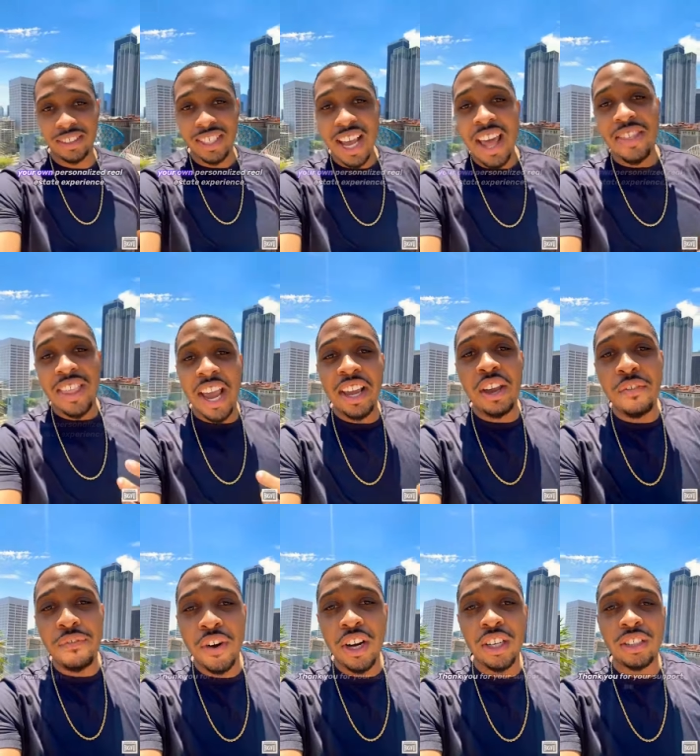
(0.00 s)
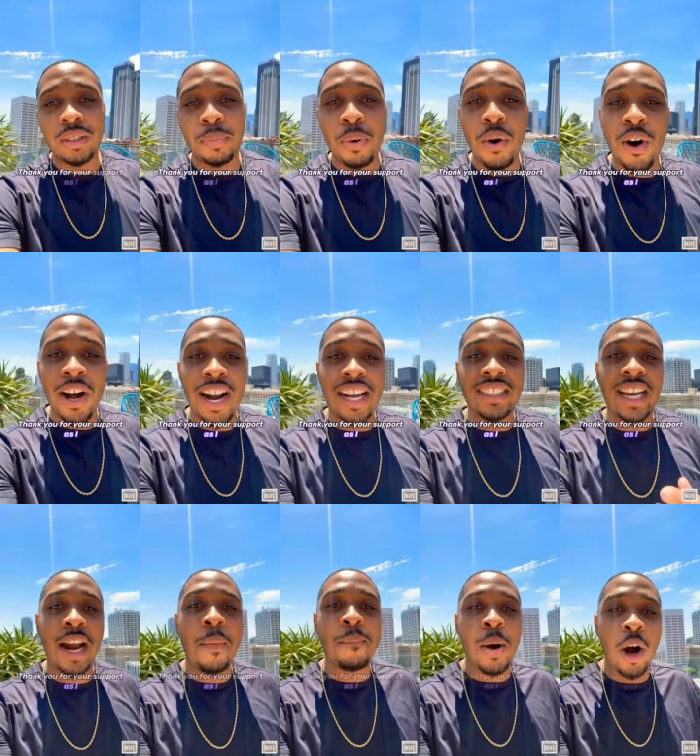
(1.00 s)
Thank you for your support as I
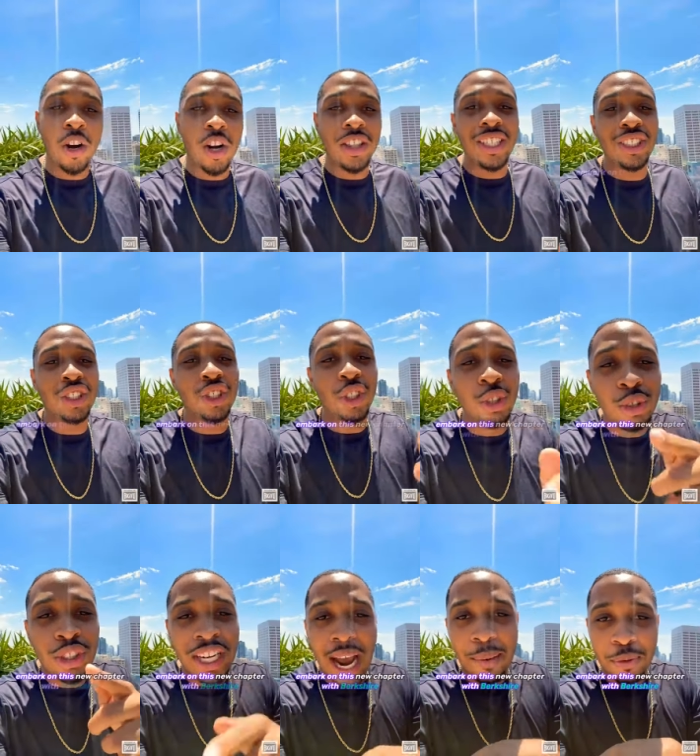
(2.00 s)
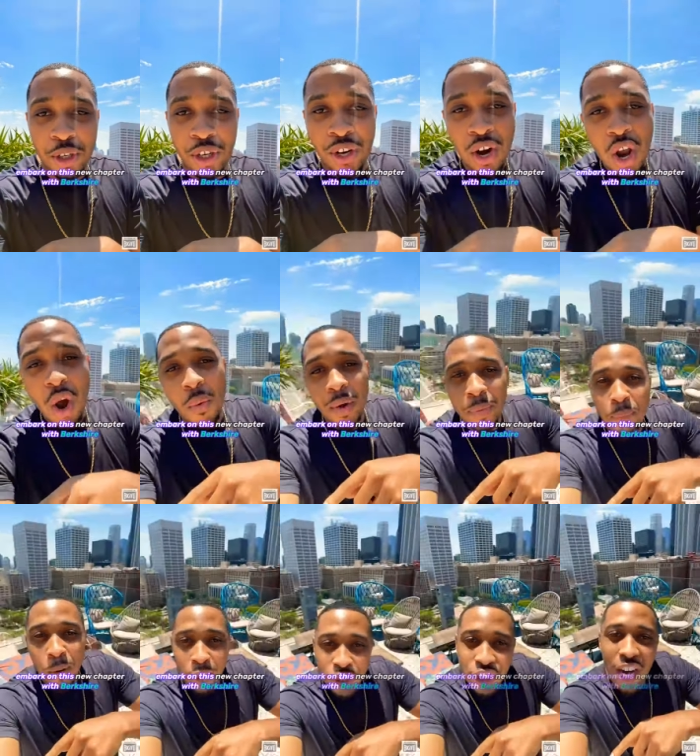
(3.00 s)
embark on this new chapter with
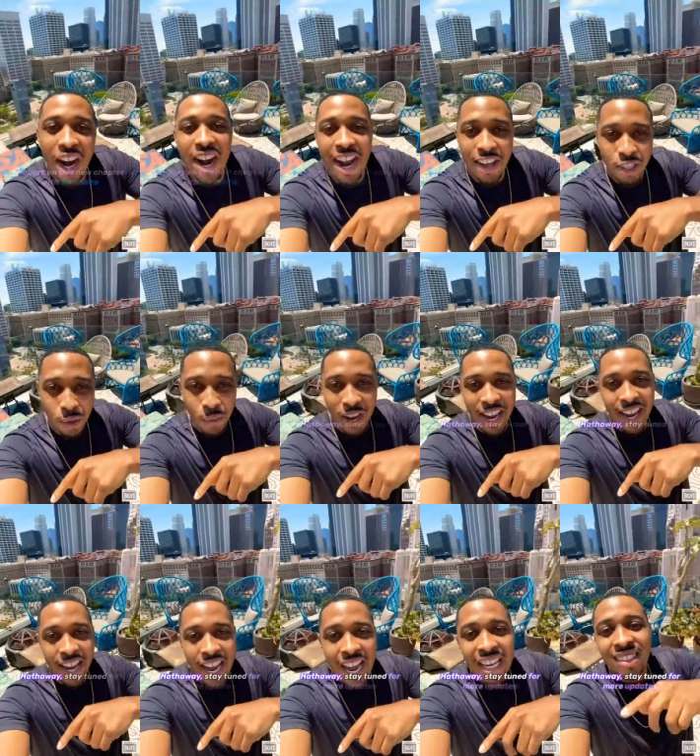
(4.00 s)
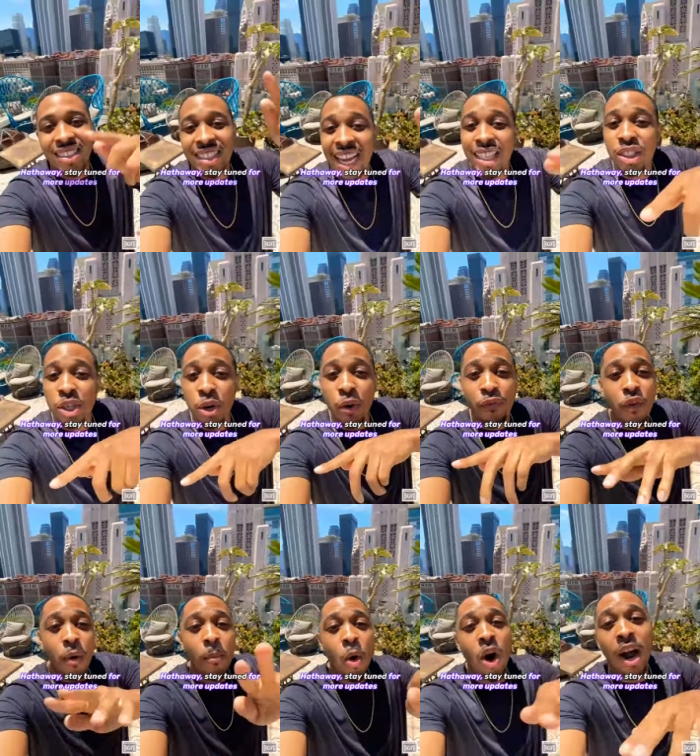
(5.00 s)
Berkshire Hathaway. Stay tuned for
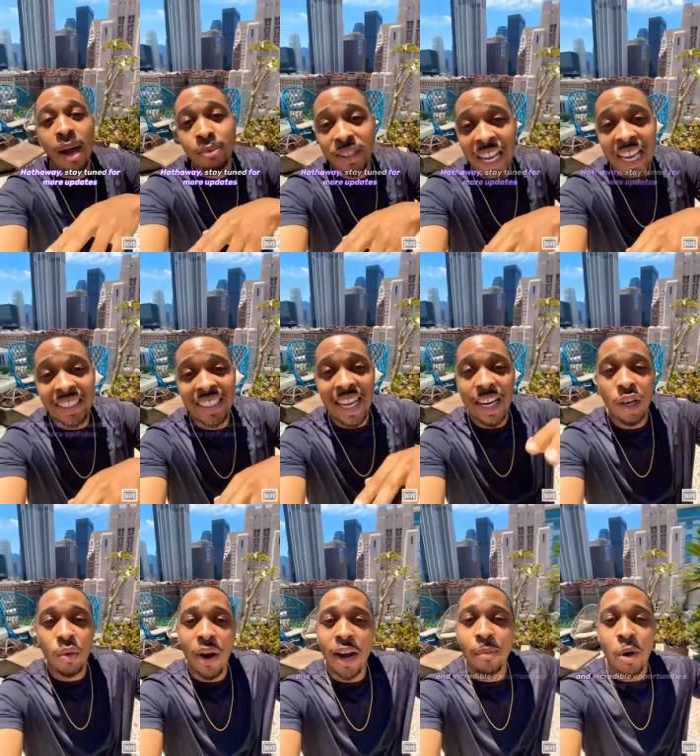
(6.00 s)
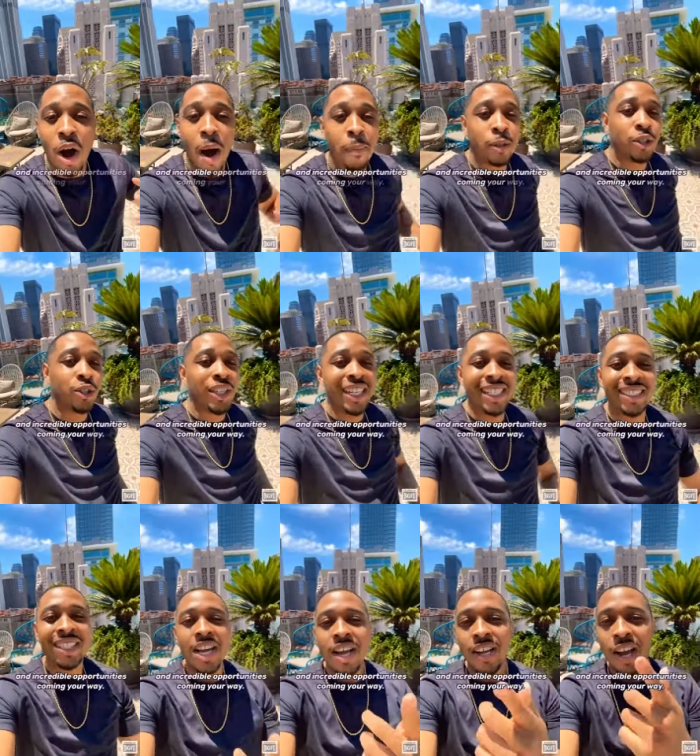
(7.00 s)
more updates and incredible opportunities
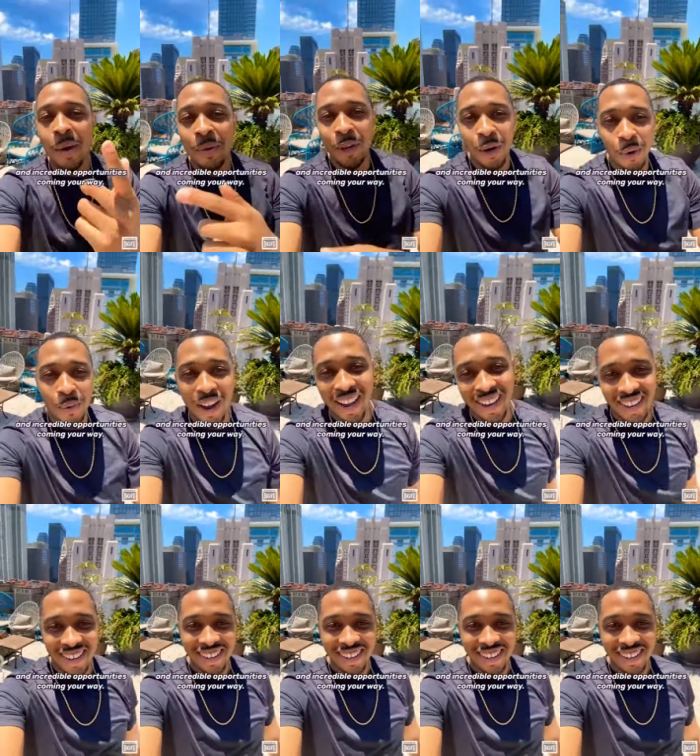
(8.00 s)
coming your way.